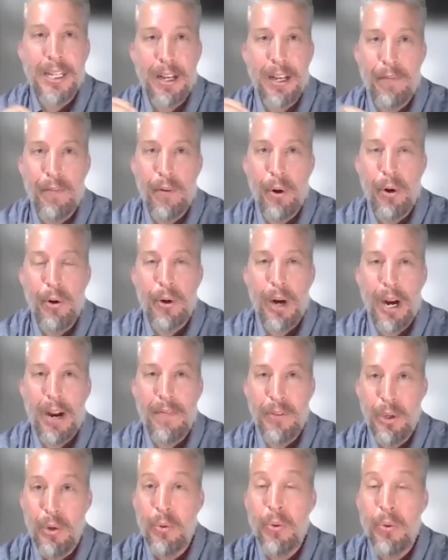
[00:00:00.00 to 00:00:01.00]
that photograph,
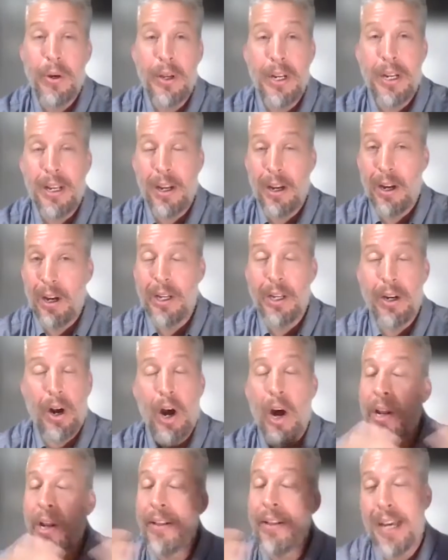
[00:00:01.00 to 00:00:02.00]
you can
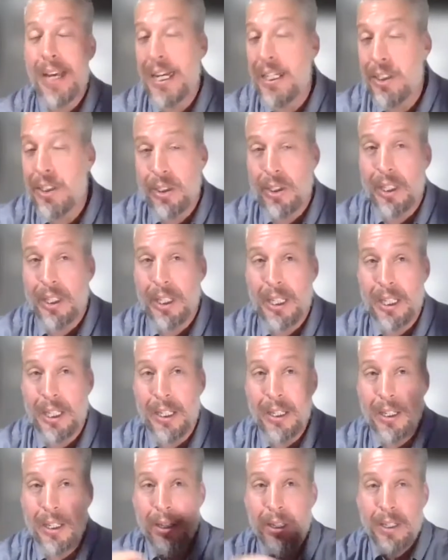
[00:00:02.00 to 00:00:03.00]

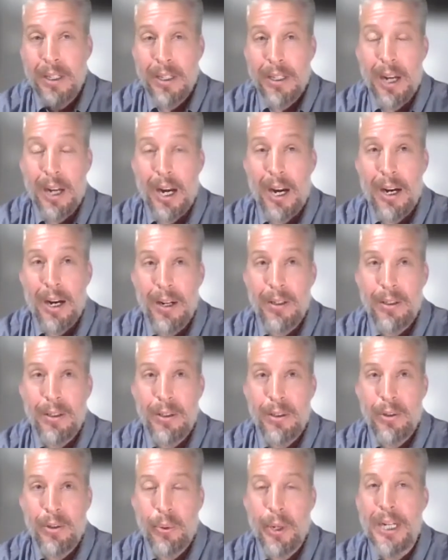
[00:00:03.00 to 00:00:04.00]
unintentionally
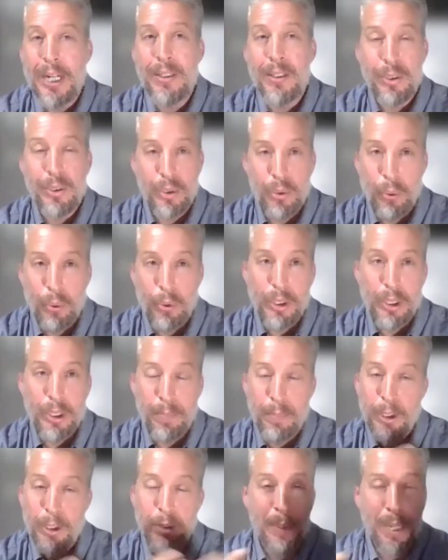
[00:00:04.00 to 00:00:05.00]
create distortion,
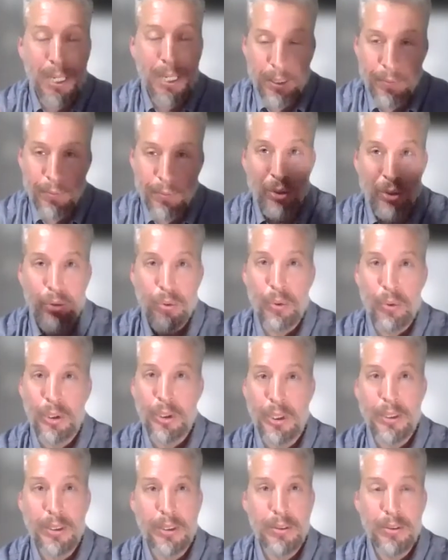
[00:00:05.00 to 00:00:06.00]
perspective distortion.
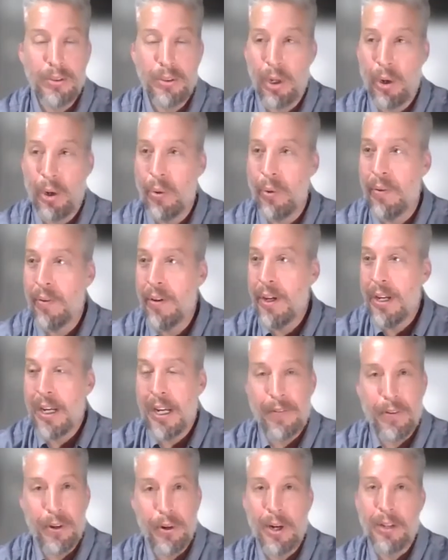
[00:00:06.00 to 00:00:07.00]
So
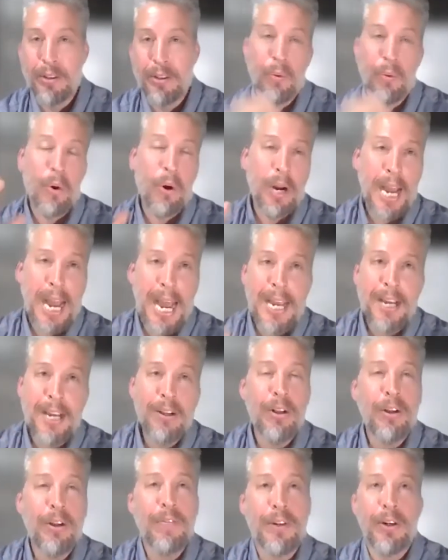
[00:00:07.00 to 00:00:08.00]
if you're at the wrong
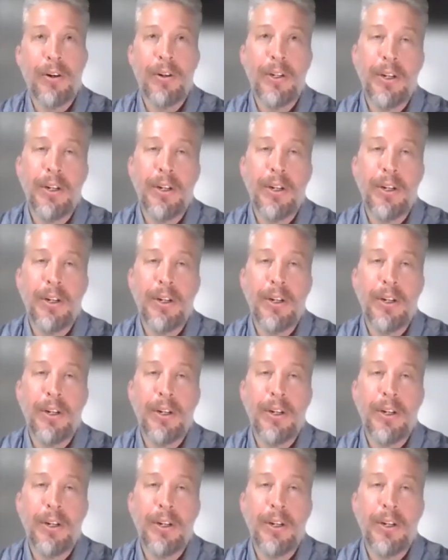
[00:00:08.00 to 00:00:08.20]
angle, if your